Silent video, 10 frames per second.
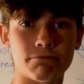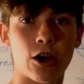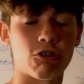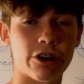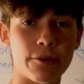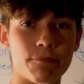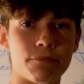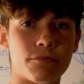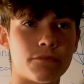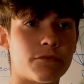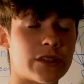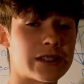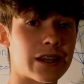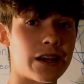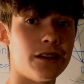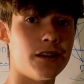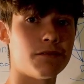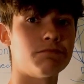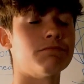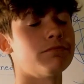Alright, decided,
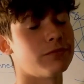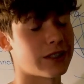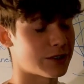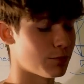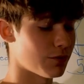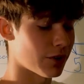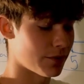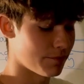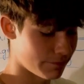let's move on.